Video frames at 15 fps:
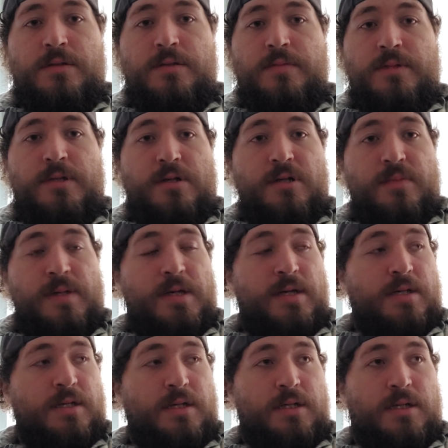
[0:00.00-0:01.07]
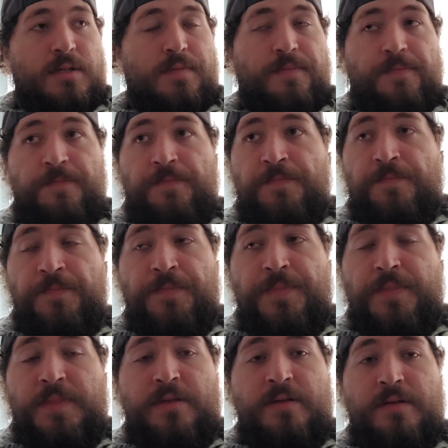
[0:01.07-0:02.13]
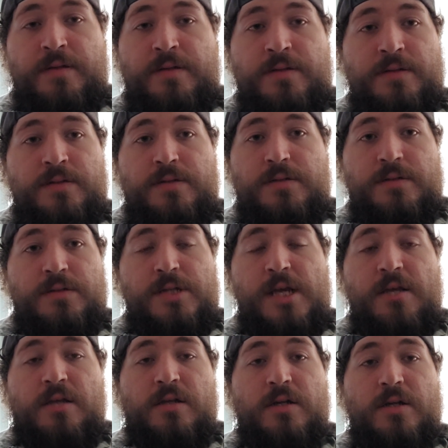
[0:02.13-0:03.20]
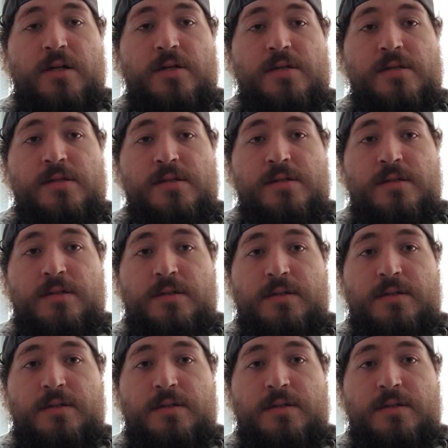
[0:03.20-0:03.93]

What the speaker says: me talk about Jalen Hurts